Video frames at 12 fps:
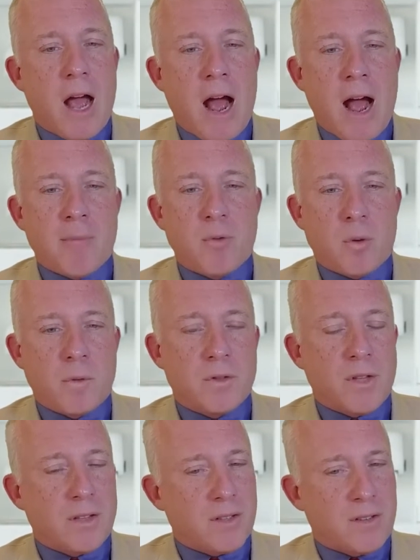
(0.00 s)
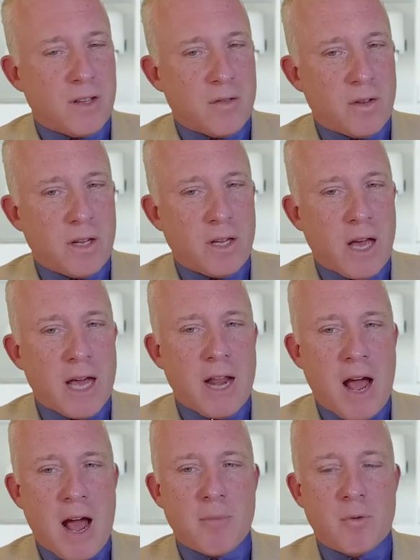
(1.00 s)
abnormal sensitivity, and
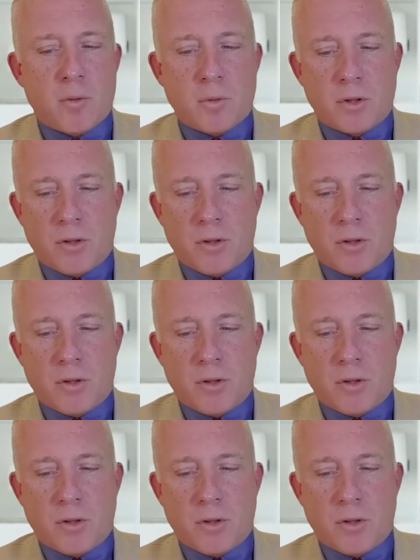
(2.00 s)
abnormal